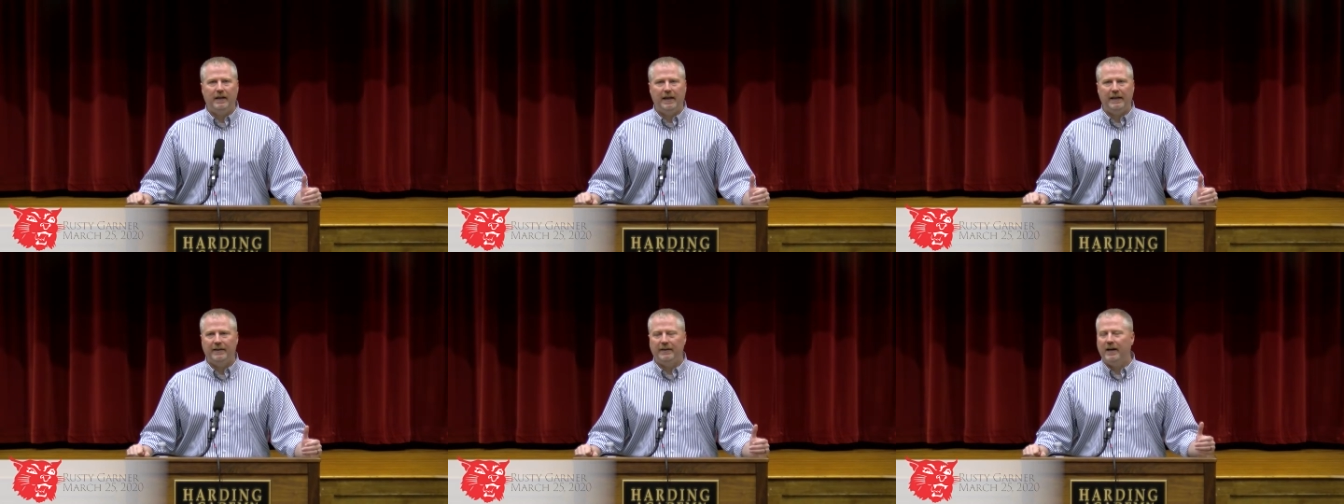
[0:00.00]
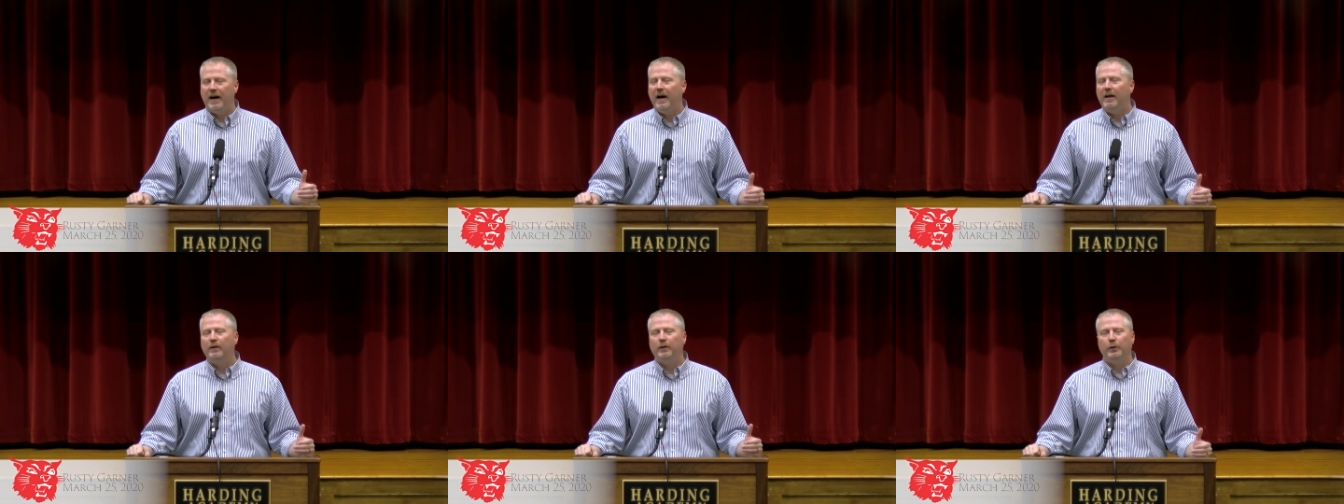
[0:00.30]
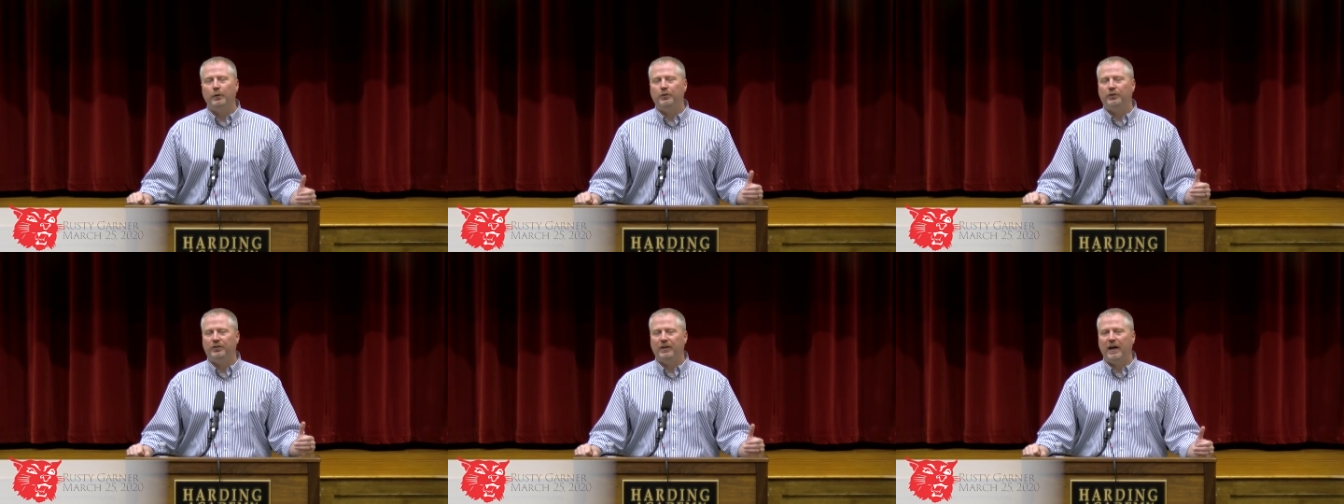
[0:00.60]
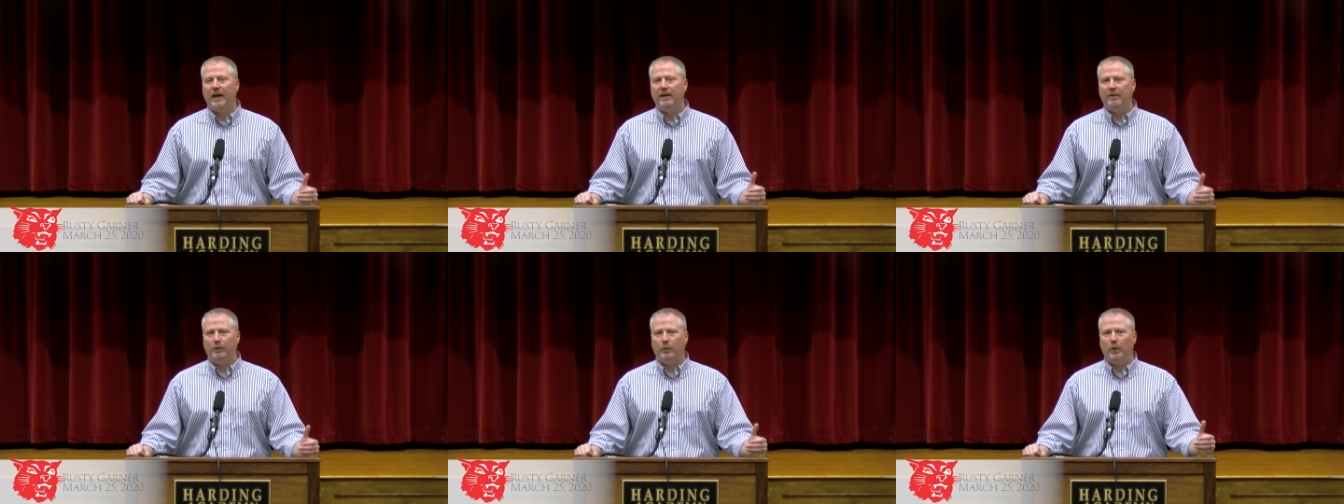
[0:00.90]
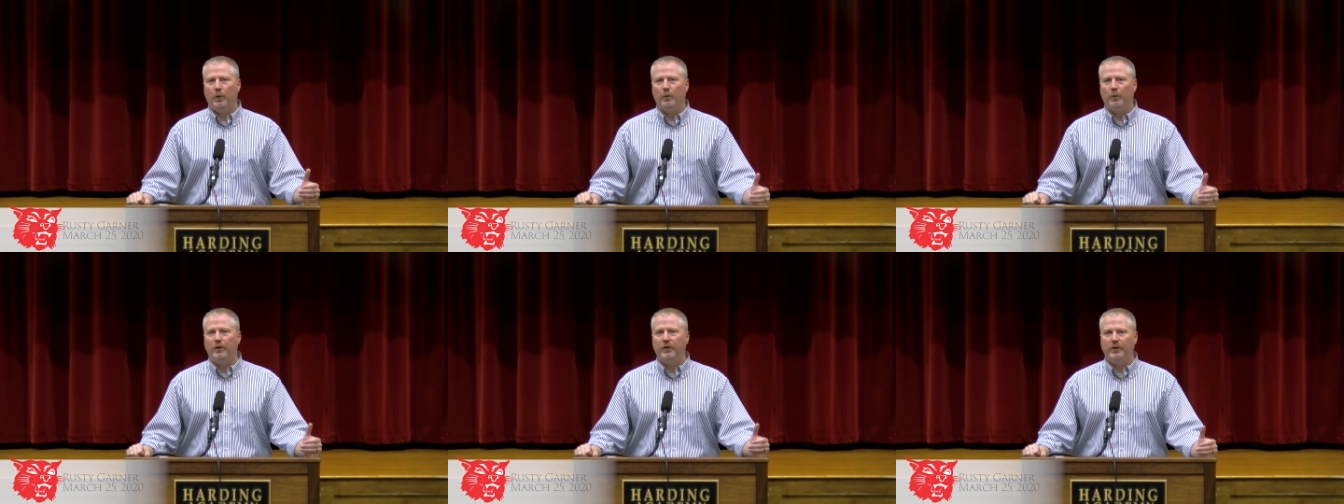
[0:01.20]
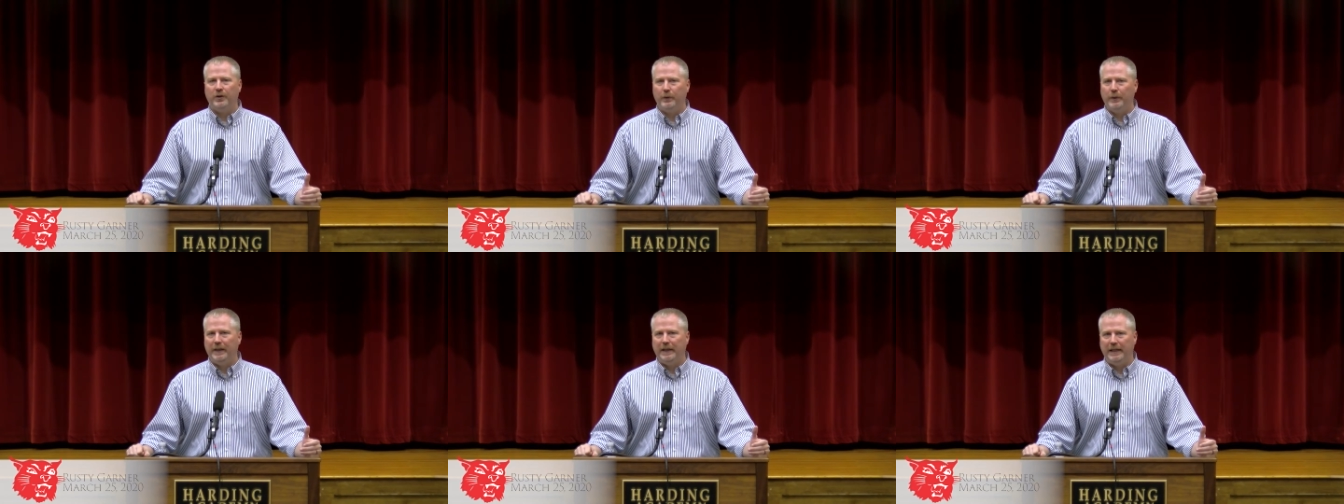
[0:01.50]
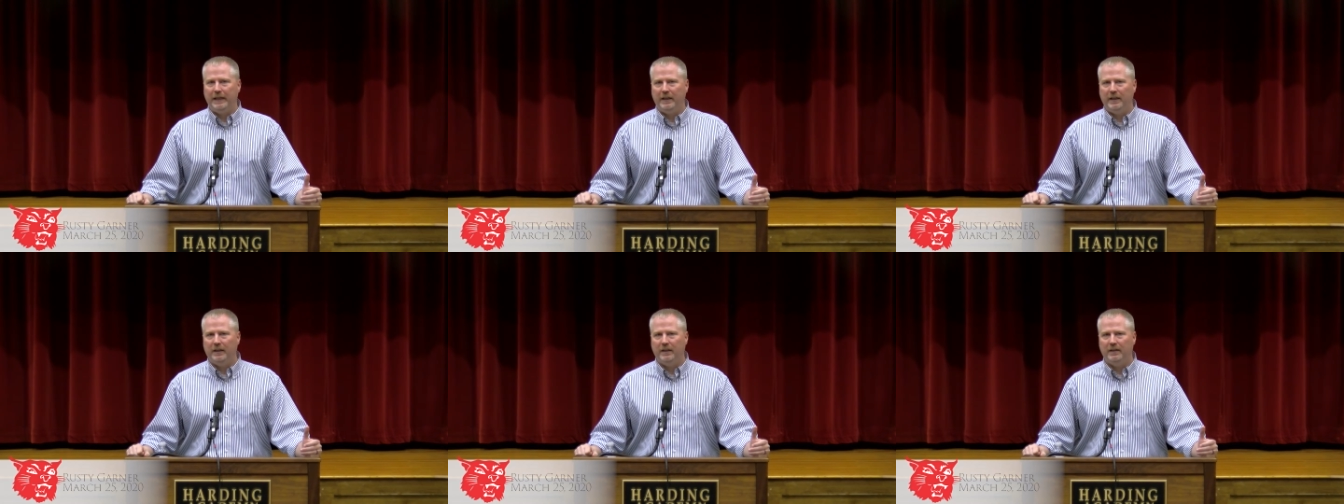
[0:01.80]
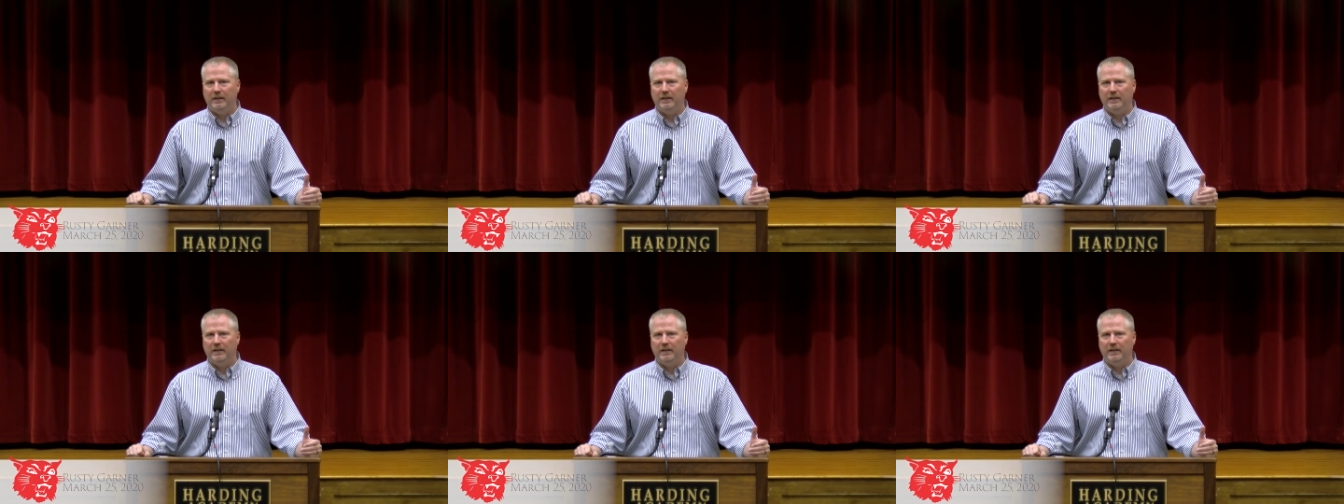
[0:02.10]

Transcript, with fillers: and not lose sight of what we're doing here,